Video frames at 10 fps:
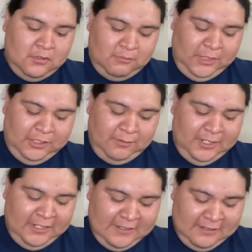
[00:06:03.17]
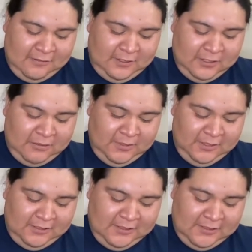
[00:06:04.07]
My other buddies there watching me do
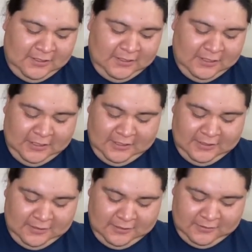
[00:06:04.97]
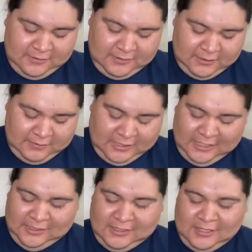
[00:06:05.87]
this the other day too. Not
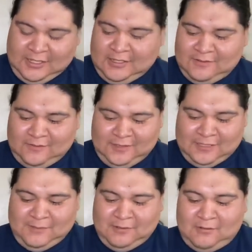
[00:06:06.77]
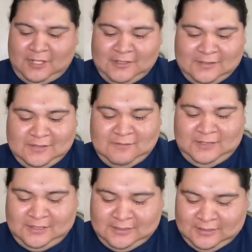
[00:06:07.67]
other day, it's been a while since we
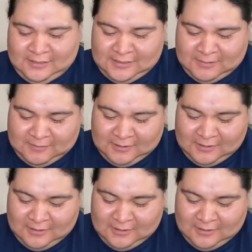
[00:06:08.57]
actually did something.